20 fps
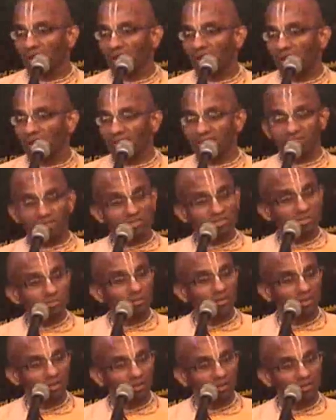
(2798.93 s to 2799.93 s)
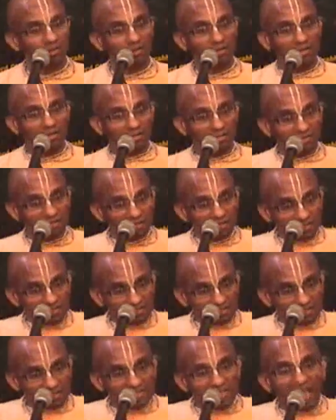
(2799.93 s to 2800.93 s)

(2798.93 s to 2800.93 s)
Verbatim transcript: And in this way, this is